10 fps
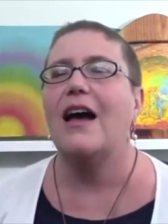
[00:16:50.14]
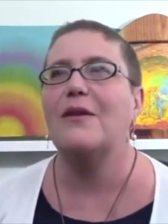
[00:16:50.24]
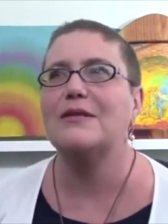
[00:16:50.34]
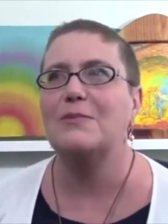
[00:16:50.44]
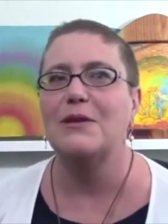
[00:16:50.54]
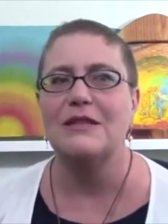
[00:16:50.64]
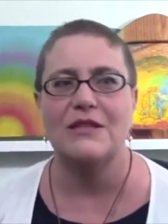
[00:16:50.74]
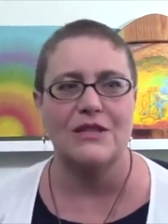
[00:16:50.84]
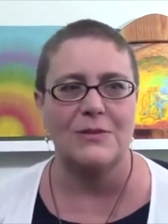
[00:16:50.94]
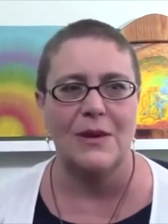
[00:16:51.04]
it was supposed
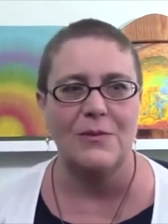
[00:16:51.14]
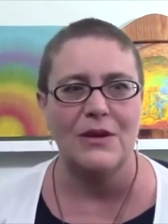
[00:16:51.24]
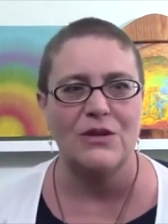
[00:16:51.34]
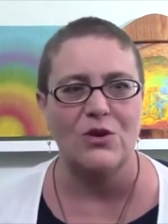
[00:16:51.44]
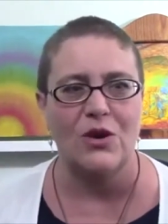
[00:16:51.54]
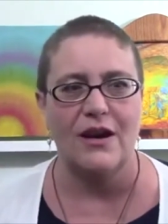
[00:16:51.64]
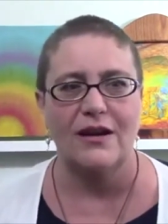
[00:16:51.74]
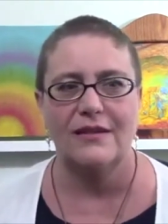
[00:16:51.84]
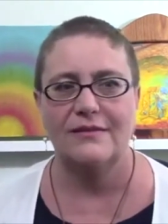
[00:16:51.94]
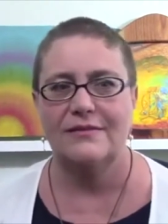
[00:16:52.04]
to just be a
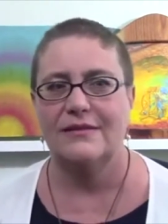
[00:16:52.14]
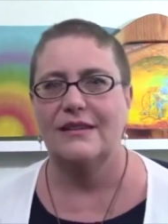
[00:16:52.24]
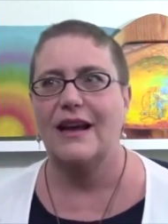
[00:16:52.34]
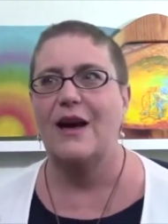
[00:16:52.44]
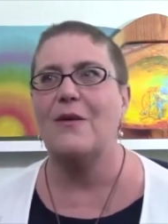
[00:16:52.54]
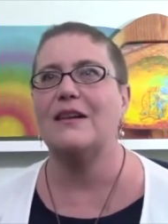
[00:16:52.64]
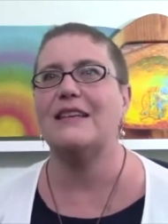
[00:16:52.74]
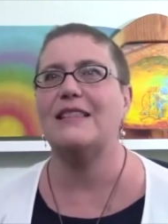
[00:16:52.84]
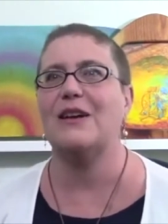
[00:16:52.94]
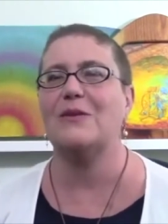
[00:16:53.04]
bookstore. I walked
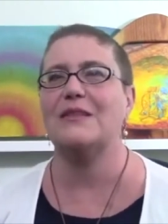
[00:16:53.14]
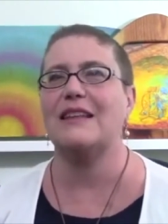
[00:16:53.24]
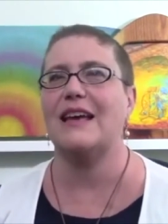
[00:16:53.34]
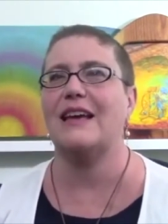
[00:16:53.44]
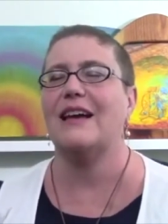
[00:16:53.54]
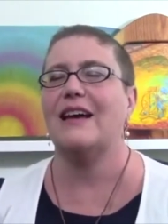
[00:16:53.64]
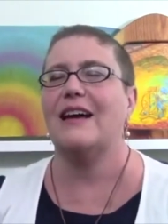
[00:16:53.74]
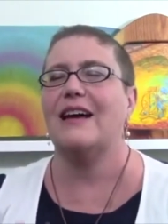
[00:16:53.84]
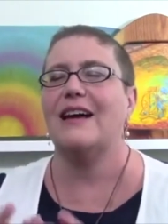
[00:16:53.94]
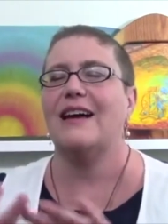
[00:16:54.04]
in there and it was like,
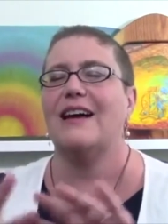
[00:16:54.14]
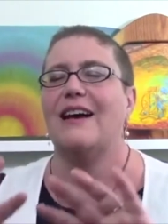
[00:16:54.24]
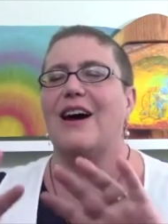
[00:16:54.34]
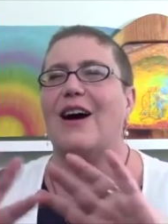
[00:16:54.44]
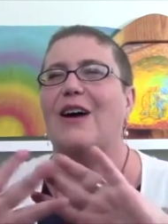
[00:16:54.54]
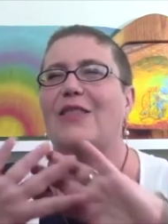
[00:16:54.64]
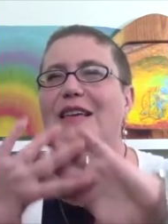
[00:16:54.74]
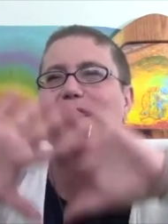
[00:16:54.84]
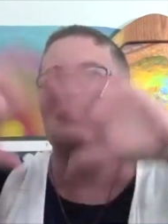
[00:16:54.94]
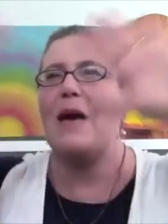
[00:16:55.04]
all
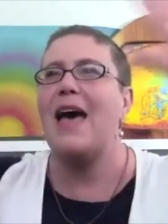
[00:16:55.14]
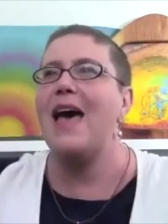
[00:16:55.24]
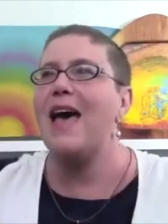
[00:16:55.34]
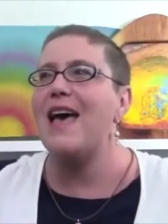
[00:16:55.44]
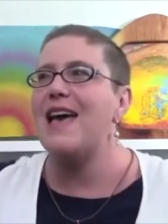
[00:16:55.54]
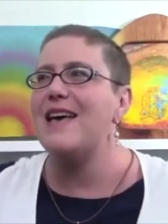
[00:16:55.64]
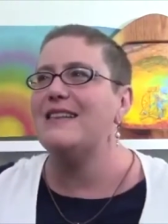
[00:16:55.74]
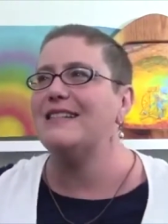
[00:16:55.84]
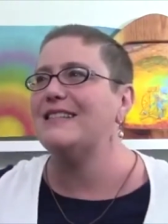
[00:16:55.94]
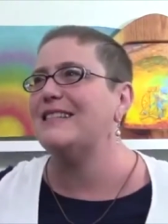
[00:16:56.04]
these
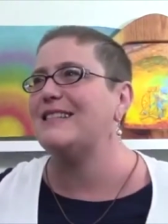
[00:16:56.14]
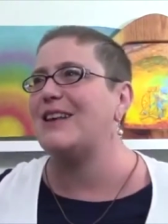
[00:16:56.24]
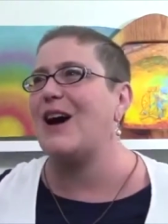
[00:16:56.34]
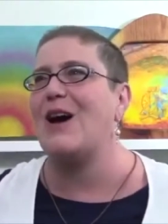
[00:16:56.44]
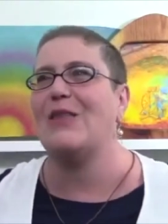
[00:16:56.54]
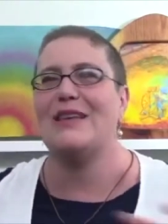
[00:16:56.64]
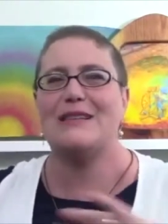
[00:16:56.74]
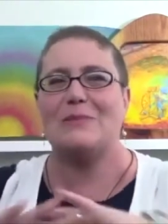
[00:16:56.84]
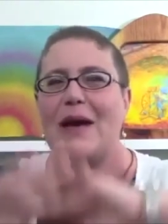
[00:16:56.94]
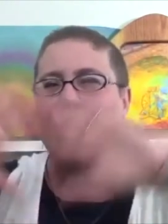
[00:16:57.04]
pens, all
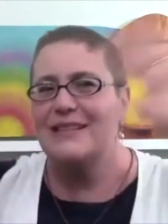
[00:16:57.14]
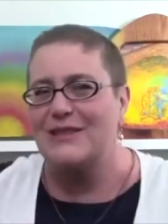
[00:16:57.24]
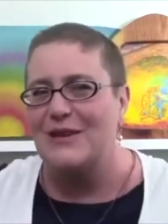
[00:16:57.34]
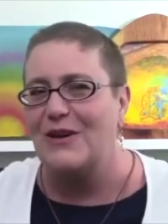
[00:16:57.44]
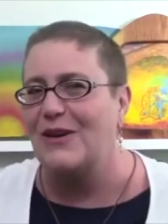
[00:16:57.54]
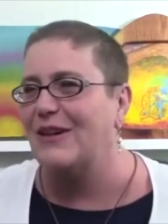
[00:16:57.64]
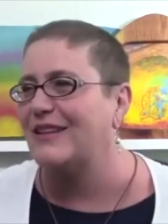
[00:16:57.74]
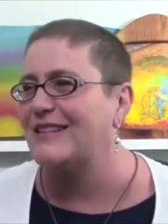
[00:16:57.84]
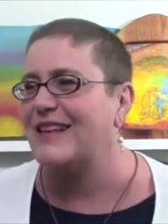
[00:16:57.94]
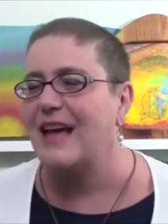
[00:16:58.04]
these
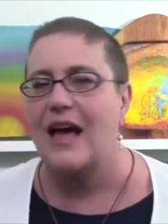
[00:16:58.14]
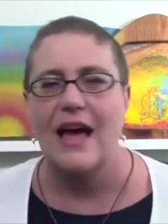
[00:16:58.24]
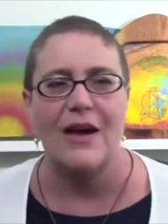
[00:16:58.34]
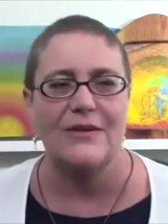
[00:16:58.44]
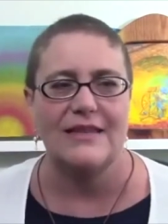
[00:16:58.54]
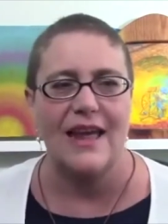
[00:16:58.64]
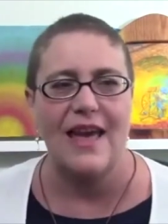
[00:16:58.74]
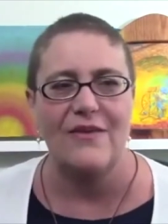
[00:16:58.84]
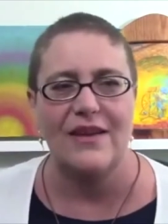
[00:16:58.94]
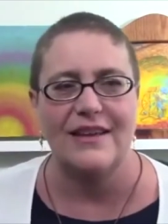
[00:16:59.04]
pencils. I was in
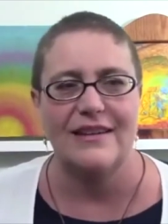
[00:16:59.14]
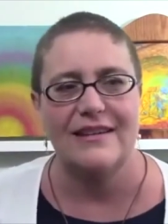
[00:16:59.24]
heaven.